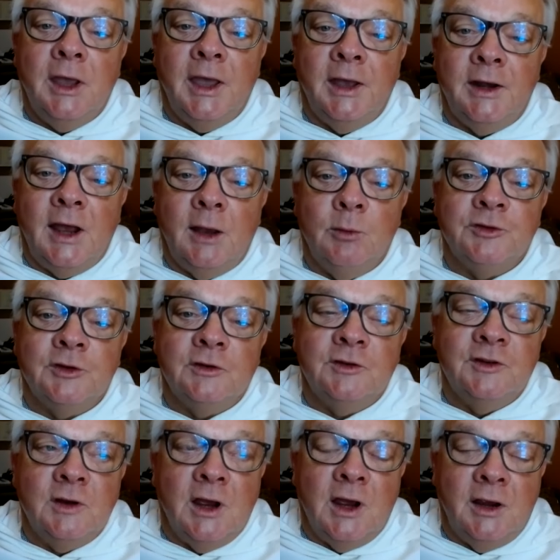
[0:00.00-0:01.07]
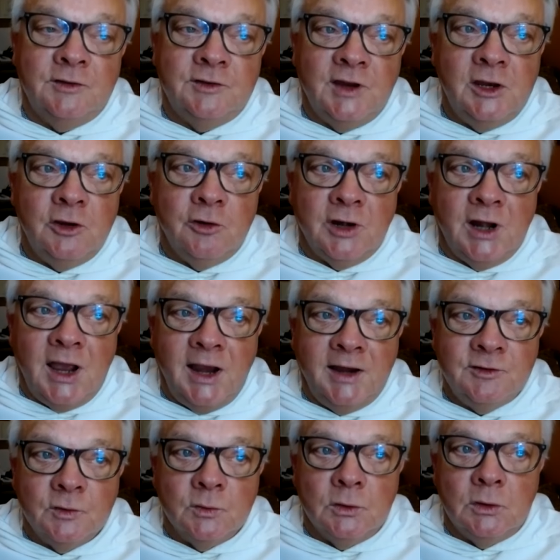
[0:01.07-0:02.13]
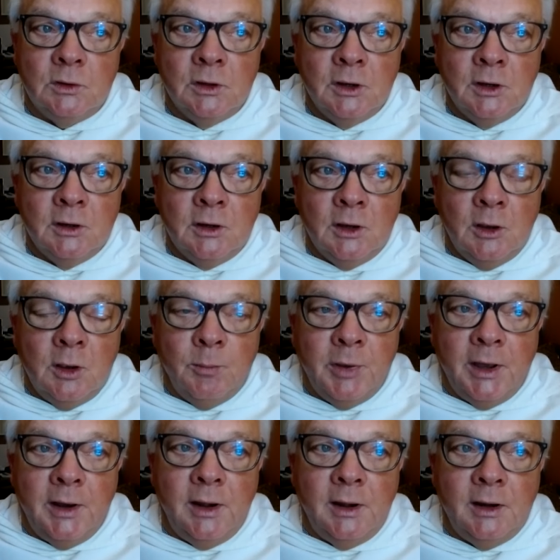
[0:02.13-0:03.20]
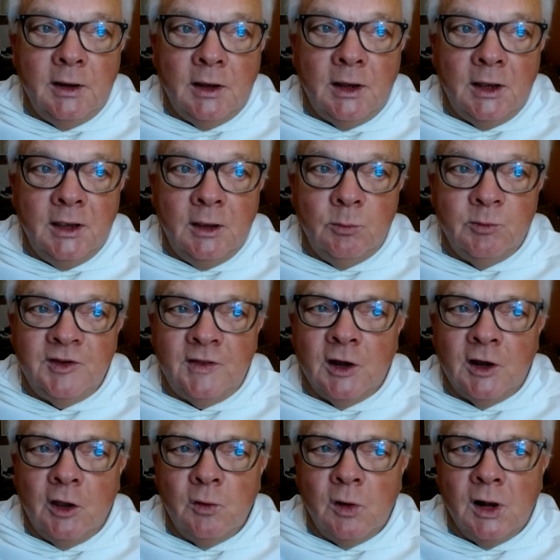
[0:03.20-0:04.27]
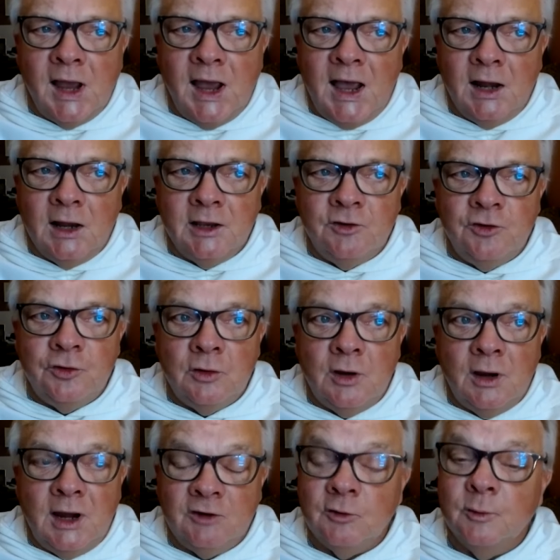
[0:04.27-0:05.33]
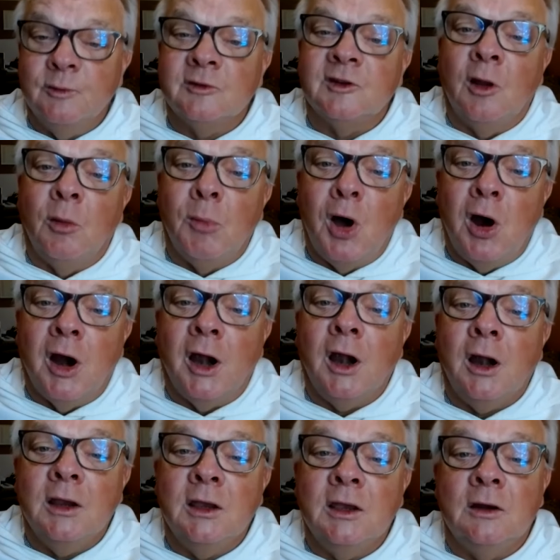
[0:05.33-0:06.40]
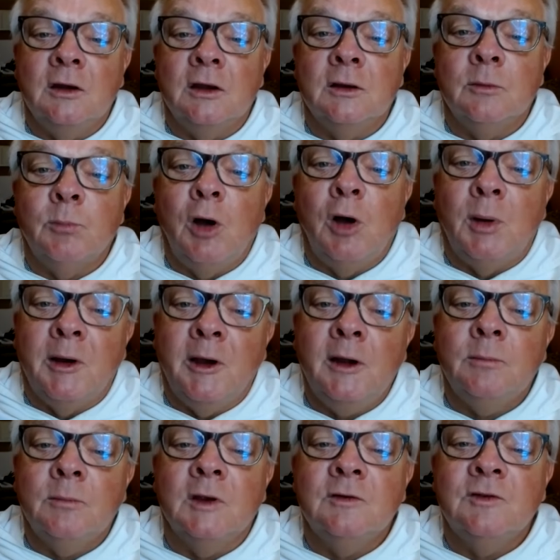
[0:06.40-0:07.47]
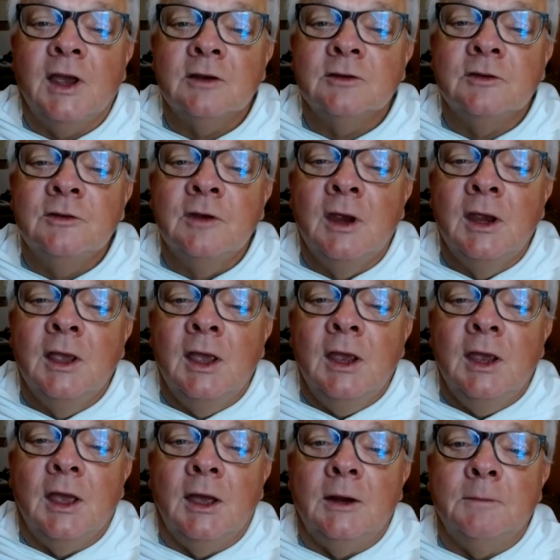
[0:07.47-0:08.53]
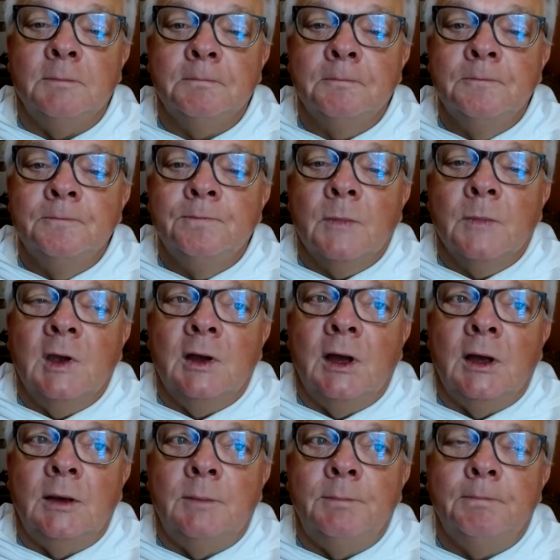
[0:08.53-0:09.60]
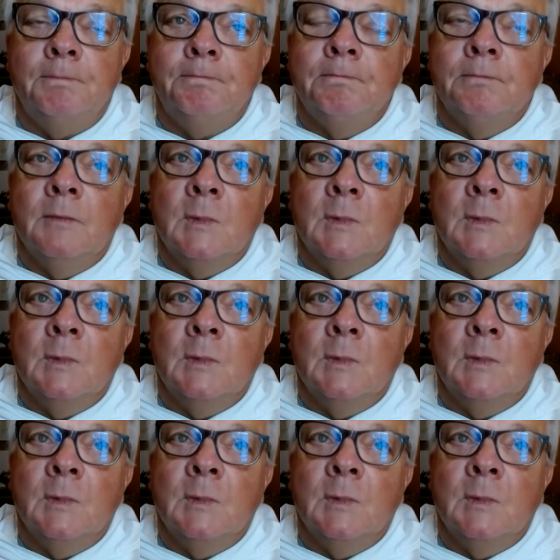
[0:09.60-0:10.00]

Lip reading: And I was a senior in high school, but it was at the local college. Actually, it was Lamar in Beaumont in Texas. And on